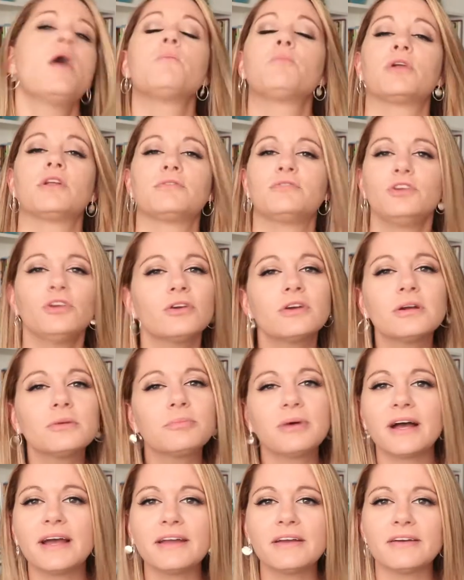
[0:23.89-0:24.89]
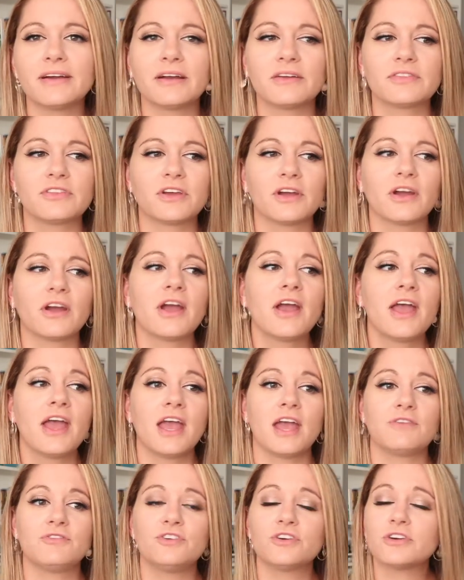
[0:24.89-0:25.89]
But if you're a buyer out there,
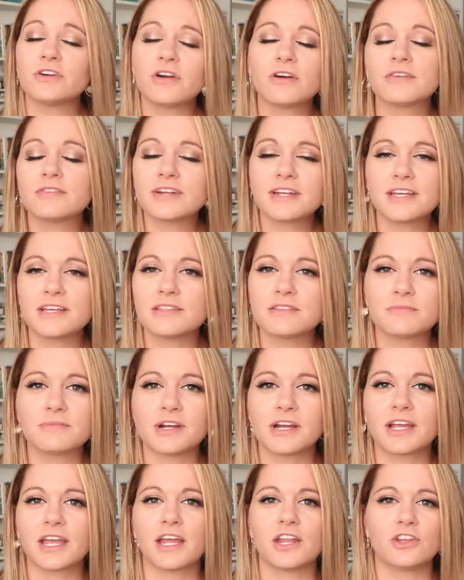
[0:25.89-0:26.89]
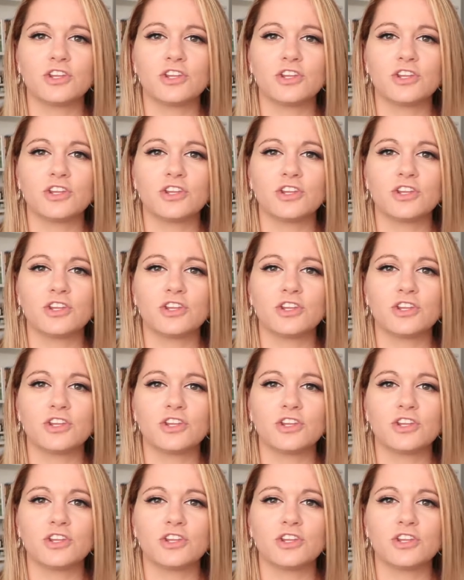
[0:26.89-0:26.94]
if you're already in the market